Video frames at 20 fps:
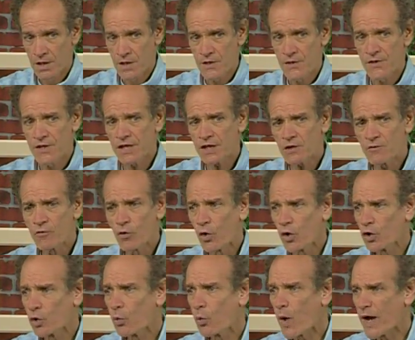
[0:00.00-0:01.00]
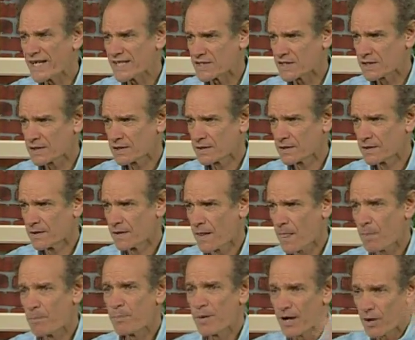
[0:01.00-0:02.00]
think of all the weight
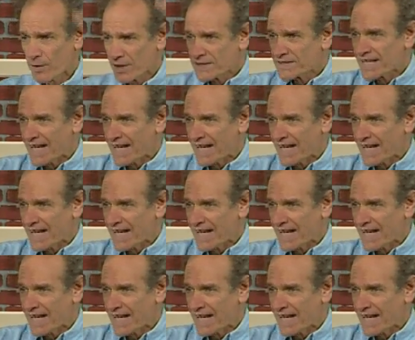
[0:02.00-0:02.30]
bearing